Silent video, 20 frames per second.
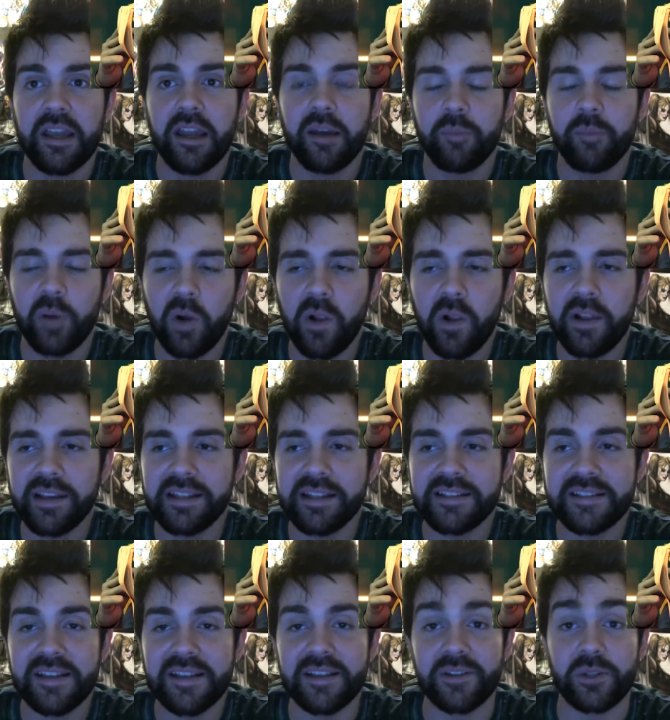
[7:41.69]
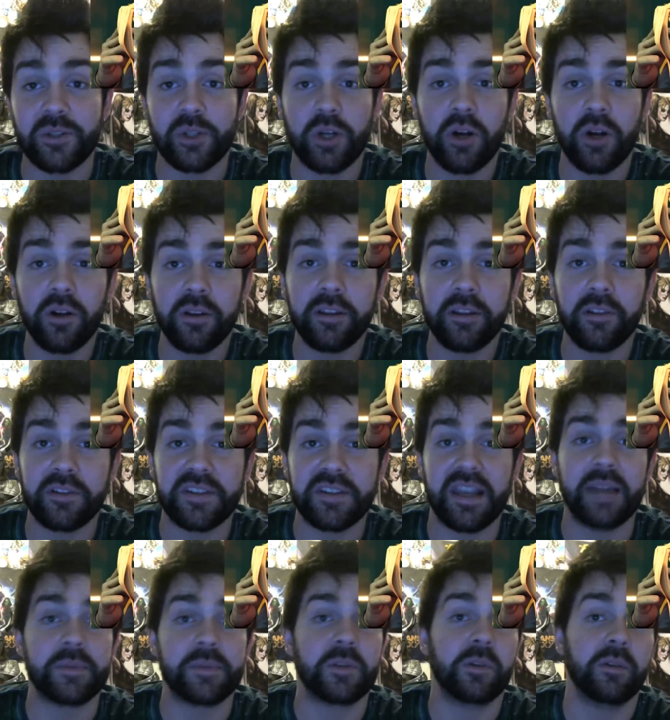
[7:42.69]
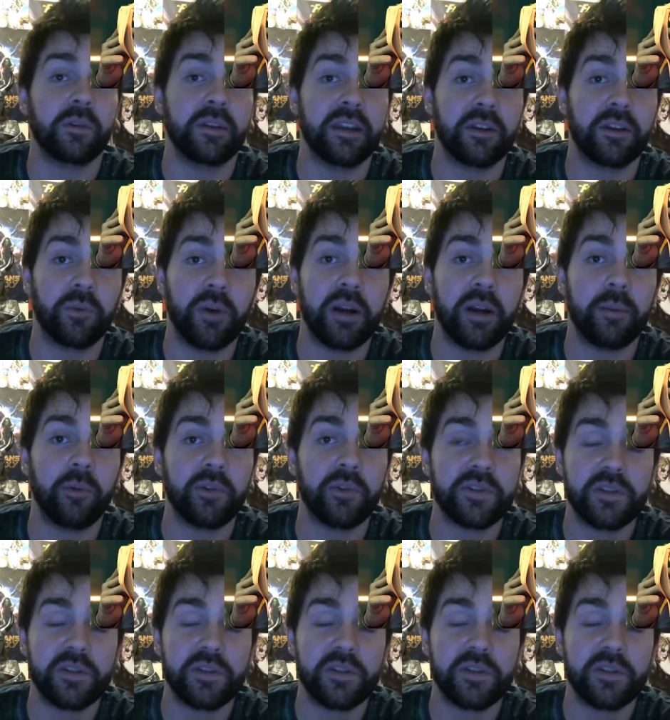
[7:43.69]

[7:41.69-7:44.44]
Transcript: But all I can say is Charlie looks absolutely incredible.